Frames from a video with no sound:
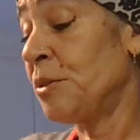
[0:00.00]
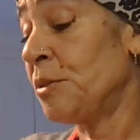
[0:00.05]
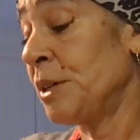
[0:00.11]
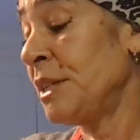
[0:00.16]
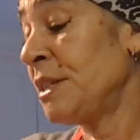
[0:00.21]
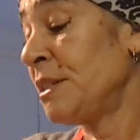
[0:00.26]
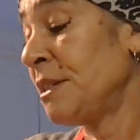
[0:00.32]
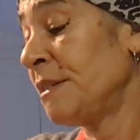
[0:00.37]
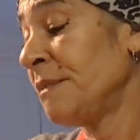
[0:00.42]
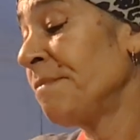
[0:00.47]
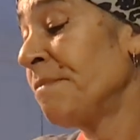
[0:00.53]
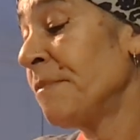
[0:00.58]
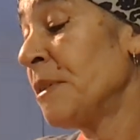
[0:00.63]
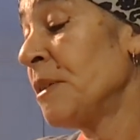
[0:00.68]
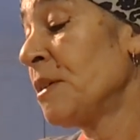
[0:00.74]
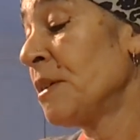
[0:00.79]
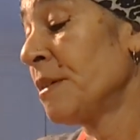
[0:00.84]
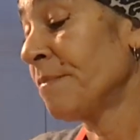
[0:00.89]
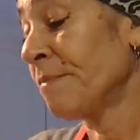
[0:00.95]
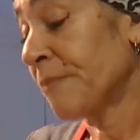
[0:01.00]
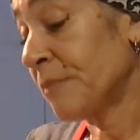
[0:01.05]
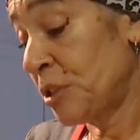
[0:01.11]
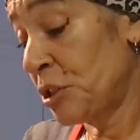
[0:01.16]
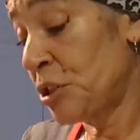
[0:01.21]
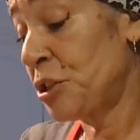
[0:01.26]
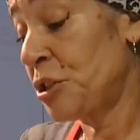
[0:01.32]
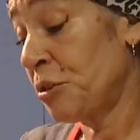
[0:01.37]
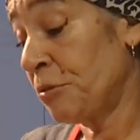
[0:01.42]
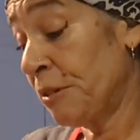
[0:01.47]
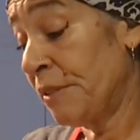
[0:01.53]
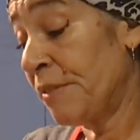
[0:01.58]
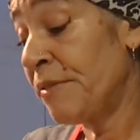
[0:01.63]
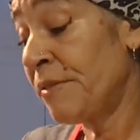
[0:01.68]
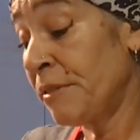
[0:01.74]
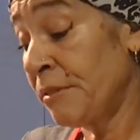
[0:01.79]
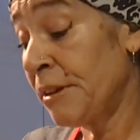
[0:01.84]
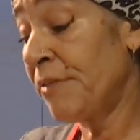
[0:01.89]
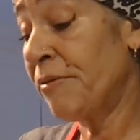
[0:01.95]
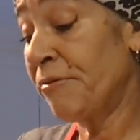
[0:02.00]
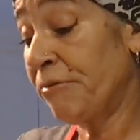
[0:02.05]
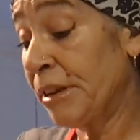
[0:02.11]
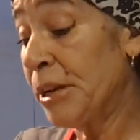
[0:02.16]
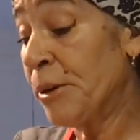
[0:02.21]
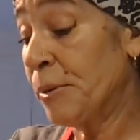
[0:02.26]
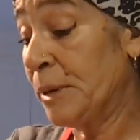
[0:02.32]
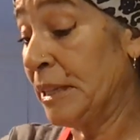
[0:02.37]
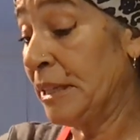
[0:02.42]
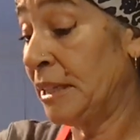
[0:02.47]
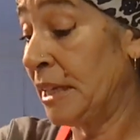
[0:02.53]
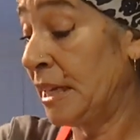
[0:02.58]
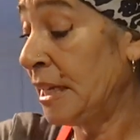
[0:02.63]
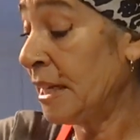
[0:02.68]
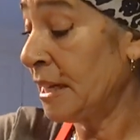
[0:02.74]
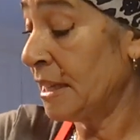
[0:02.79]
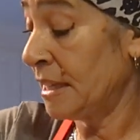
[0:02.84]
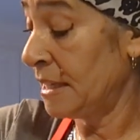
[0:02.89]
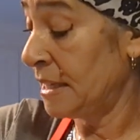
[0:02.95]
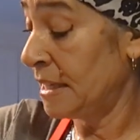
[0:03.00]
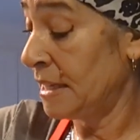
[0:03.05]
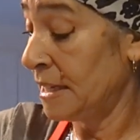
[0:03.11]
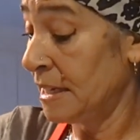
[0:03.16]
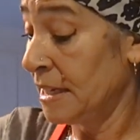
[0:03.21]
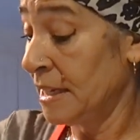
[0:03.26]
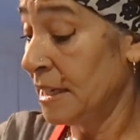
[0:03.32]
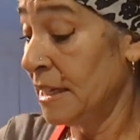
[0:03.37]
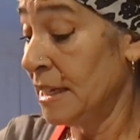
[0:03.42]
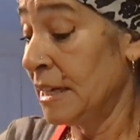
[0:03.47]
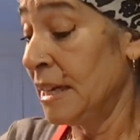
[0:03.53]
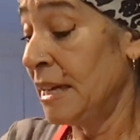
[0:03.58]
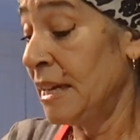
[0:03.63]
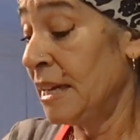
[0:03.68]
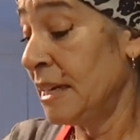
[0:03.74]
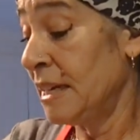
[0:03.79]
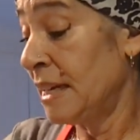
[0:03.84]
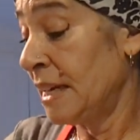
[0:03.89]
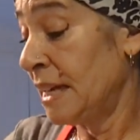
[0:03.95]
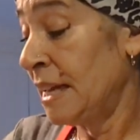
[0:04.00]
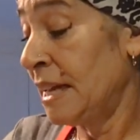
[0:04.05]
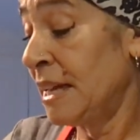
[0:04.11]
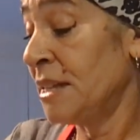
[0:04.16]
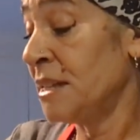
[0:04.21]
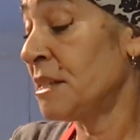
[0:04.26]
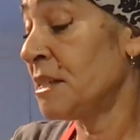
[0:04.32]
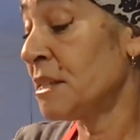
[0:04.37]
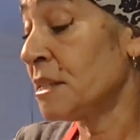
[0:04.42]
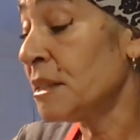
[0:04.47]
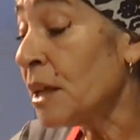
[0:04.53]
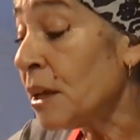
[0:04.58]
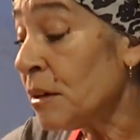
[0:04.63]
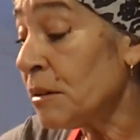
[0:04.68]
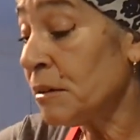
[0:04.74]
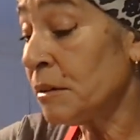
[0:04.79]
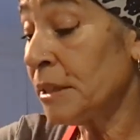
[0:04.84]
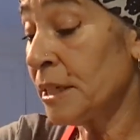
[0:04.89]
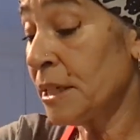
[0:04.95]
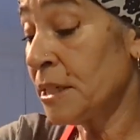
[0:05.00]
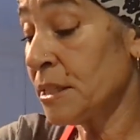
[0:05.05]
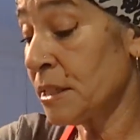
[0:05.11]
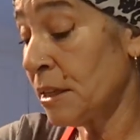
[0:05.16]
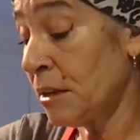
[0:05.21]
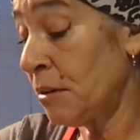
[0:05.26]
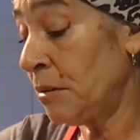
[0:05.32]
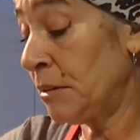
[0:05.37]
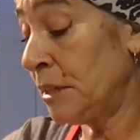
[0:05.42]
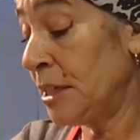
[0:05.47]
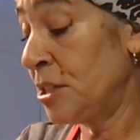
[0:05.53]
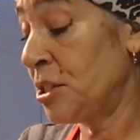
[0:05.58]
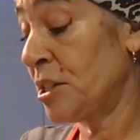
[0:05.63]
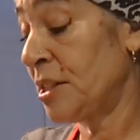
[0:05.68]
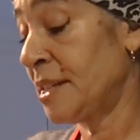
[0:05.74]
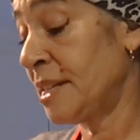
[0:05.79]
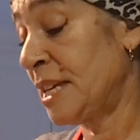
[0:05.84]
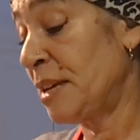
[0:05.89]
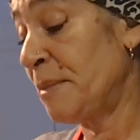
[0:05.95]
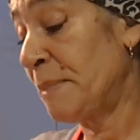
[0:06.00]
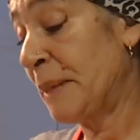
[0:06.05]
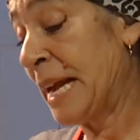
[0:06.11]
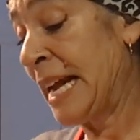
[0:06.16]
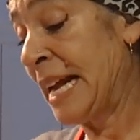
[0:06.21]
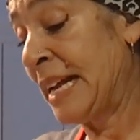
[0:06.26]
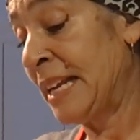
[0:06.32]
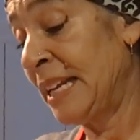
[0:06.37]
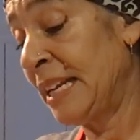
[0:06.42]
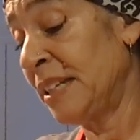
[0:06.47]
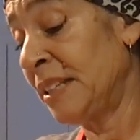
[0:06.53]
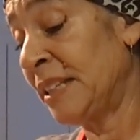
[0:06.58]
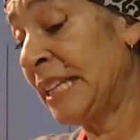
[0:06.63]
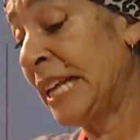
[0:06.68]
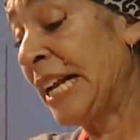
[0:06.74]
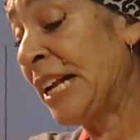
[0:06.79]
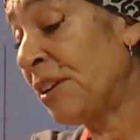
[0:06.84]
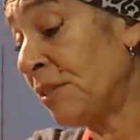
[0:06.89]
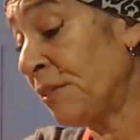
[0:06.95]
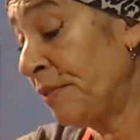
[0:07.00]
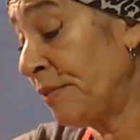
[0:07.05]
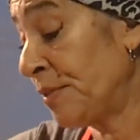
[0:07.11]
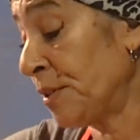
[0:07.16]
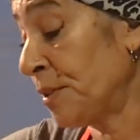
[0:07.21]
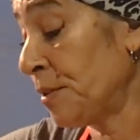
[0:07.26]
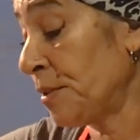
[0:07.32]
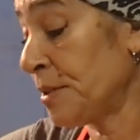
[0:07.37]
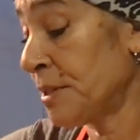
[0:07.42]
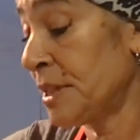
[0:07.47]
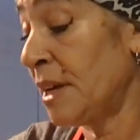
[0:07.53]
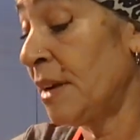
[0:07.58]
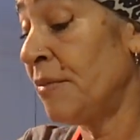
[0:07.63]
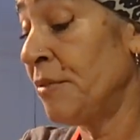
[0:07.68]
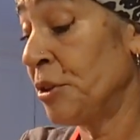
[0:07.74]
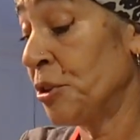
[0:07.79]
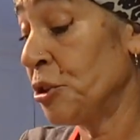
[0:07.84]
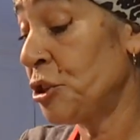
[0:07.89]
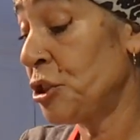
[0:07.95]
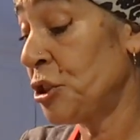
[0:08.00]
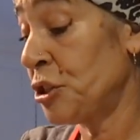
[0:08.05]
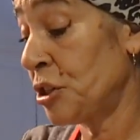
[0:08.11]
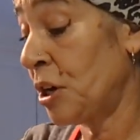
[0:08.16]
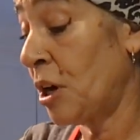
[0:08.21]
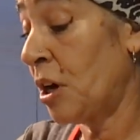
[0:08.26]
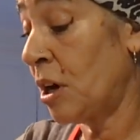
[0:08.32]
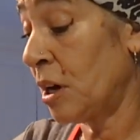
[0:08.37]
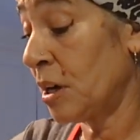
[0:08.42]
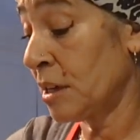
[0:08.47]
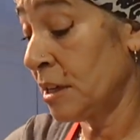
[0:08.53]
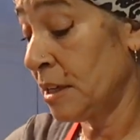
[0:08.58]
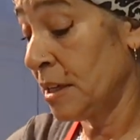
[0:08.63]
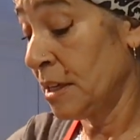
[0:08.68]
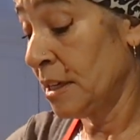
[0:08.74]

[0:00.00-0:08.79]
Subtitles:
going to stir it very frequently and slowly, slowly just keep adding ladlefuls of your stock.